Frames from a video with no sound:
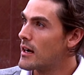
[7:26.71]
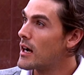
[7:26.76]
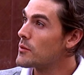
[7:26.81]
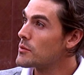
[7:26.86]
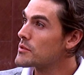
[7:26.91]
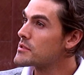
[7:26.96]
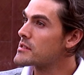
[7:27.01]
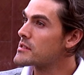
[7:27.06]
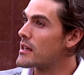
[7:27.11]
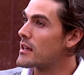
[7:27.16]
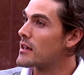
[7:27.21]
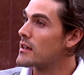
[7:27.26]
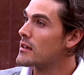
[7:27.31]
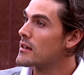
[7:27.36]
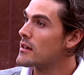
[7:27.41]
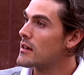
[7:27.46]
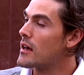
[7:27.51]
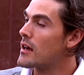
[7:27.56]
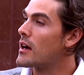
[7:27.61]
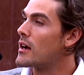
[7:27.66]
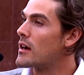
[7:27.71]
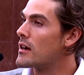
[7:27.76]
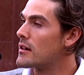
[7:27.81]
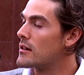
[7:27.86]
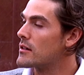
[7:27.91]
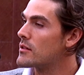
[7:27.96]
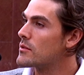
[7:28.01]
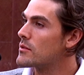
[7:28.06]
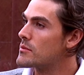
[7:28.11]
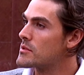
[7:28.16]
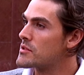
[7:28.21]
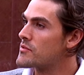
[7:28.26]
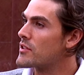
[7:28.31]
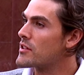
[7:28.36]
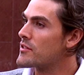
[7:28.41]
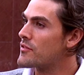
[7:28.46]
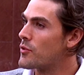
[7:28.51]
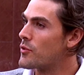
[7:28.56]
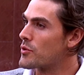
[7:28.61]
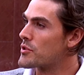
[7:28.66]
I will say, uh, was
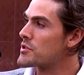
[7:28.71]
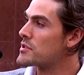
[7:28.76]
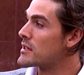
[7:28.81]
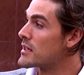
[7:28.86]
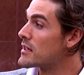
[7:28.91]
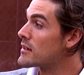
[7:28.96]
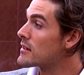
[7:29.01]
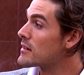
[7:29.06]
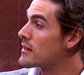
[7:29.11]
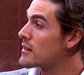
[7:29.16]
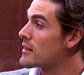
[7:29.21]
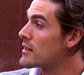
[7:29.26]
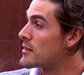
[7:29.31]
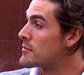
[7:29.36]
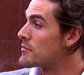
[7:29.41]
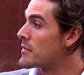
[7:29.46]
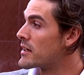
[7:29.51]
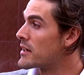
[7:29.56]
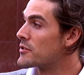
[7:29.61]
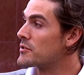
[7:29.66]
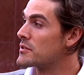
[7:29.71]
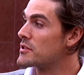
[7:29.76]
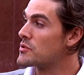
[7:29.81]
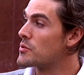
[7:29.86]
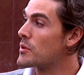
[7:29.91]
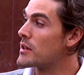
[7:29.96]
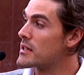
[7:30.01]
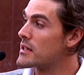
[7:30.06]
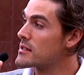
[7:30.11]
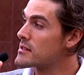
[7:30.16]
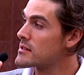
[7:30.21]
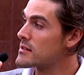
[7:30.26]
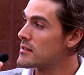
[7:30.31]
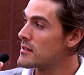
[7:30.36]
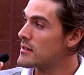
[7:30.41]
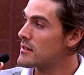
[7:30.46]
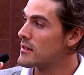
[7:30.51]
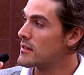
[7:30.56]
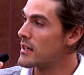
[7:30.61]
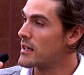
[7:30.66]
very fortunate in my early 20s
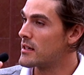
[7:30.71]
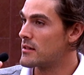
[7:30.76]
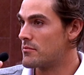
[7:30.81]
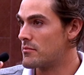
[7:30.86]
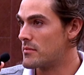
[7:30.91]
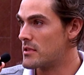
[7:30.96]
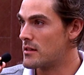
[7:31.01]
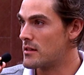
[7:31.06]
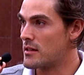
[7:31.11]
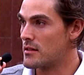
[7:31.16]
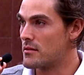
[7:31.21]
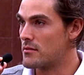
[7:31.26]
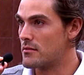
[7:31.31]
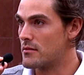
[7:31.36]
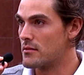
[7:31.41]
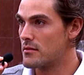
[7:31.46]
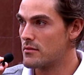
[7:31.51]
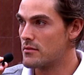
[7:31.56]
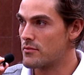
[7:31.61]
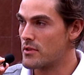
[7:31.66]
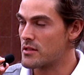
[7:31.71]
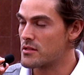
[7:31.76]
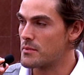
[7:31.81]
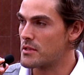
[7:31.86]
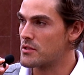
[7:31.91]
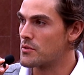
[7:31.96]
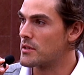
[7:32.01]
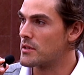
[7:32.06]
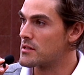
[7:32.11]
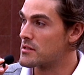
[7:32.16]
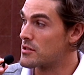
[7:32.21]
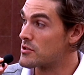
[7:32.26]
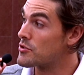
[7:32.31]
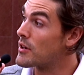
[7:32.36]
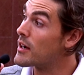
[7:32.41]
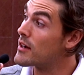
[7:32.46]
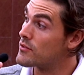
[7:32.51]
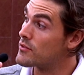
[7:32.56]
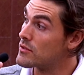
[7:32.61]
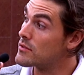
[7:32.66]
and, and rest of my 20s to
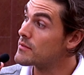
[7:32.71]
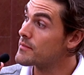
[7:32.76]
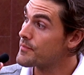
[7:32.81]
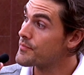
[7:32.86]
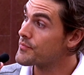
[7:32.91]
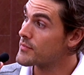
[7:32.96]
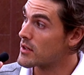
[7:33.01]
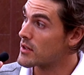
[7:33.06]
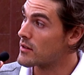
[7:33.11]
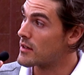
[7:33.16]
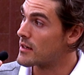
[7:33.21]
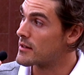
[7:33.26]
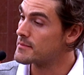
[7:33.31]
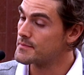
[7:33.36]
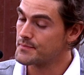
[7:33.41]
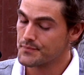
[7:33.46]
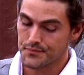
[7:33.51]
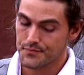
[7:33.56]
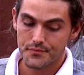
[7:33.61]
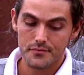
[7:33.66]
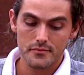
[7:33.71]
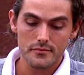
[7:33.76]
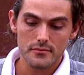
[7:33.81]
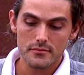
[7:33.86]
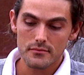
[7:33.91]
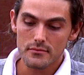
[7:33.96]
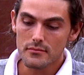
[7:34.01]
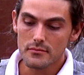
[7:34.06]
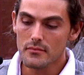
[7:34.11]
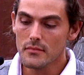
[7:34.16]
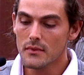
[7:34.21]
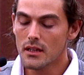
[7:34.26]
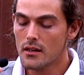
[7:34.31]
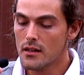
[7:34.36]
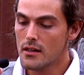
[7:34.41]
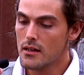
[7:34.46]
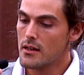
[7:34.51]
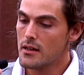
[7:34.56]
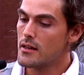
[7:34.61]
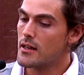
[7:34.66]
travel. Okay
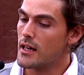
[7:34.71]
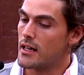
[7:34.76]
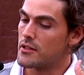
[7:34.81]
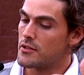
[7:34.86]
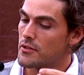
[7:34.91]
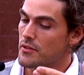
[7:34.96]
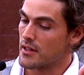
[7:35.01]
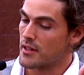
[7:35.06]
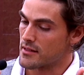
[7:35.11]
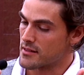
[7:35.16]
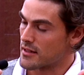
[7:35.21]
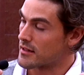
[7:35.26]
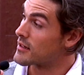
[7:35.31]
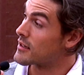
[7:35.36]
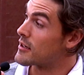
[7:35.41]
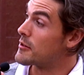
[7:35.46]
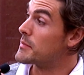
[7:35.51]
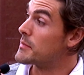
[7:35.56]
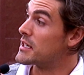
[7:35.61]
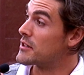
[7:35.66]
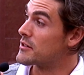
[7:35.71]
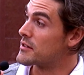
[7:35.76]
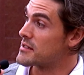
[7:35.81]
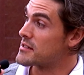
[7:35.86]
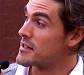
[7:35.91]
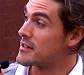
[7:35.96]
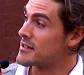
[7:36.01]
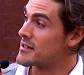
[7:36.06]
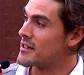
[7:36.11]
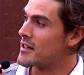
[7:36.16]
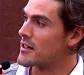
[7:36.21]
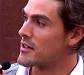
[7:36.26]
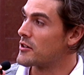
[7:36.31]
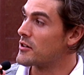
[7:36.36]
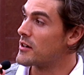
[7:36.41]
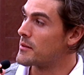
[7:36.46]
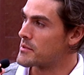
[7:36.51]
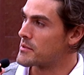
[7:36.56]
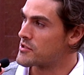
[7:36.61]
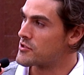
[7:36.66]
and do things like the Camino de
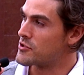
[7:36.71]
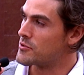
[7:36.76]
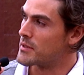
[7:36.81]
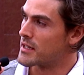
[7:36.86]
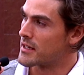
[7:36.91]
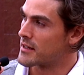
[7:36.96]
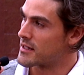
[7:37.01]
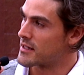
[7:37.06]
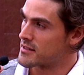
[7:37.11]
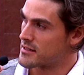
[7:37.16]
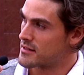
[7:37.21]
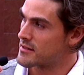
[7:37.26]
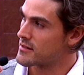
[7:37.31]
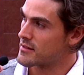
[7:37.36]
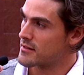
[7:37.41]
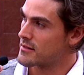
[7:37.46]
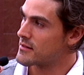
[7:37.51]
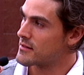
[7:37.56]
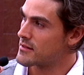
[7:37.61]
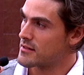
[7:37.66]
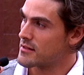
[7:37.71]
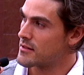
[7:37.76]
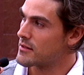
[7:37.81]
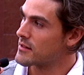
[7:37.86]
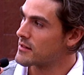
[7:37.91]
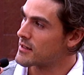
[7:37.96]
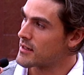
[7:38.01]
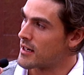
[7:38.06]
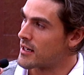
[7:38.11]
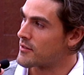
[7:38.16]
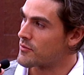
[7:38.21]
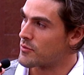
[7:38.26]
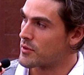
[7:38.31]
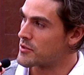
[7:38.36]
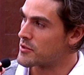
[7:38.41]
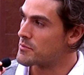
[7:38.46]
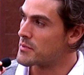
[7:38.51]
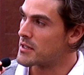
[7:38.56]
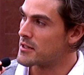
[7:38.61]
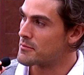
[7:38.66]
Santiago. I'm assuming that's kind of
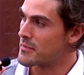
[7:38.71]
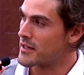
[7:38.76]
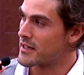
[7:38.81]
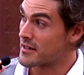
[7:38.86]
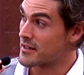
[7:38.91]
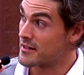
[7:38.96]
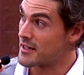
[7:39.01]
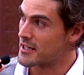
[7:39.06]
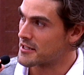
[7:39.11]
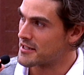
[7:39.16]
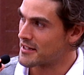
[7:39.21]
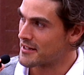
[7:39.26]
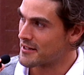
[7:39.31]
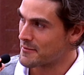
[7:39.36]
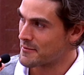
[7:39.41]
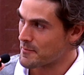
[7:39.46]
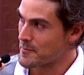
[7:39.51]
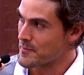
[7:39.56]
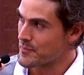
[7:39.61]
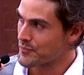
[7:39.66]
what you mean by eclectic.